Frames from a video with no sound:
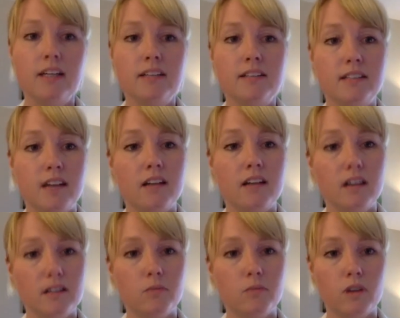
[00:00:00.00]
to not
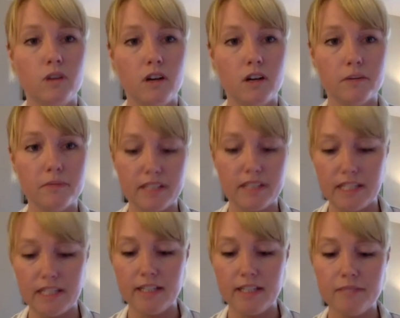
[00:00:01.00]
cause more harm than
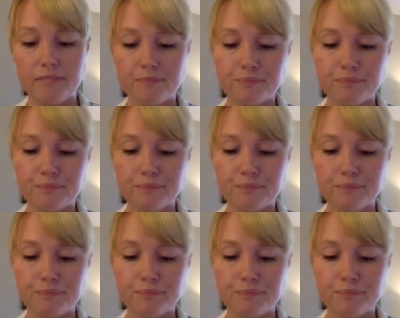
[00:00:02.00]
needed.